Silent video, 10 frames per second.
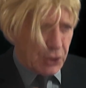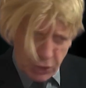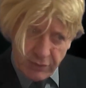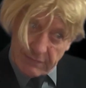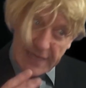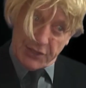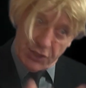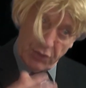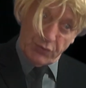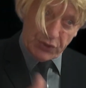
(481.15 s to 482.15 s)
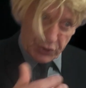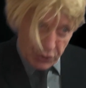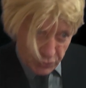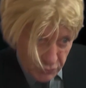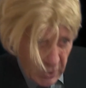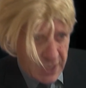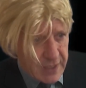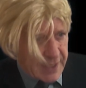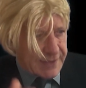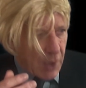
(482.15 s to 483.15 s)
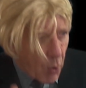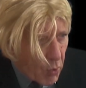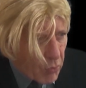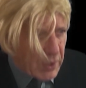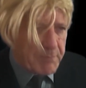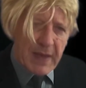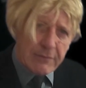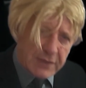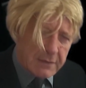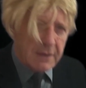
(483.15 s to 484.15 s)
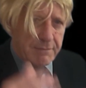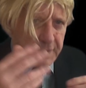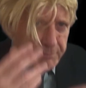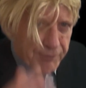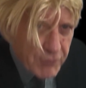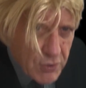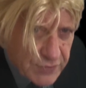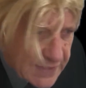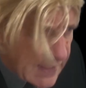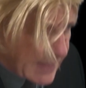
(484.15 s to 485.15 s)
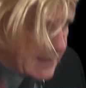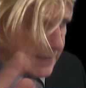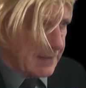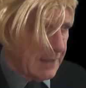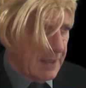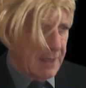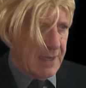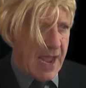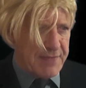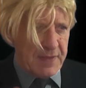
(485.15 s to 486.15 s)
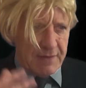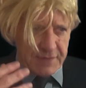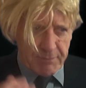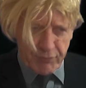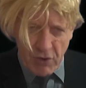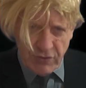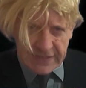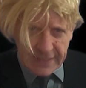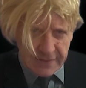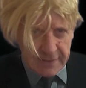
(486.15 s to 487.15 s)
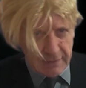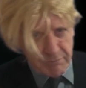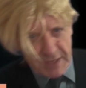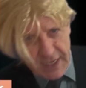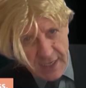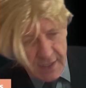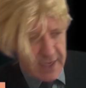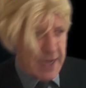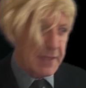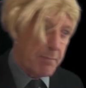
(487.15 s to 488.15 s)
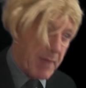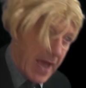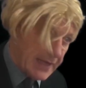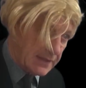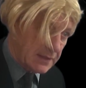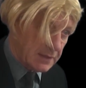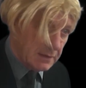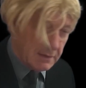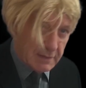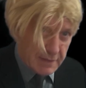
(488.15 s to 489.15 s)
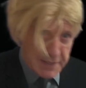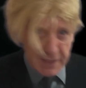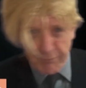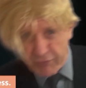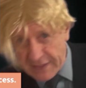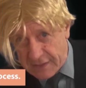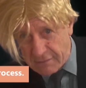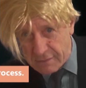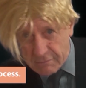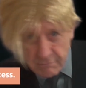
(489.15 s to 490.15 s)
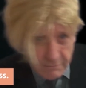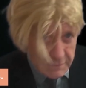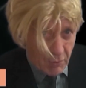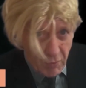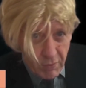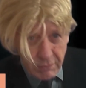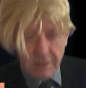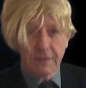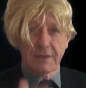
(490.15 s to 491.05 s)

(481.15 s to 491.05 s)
to, get used to is all about the process and the process can be in the past, in the present or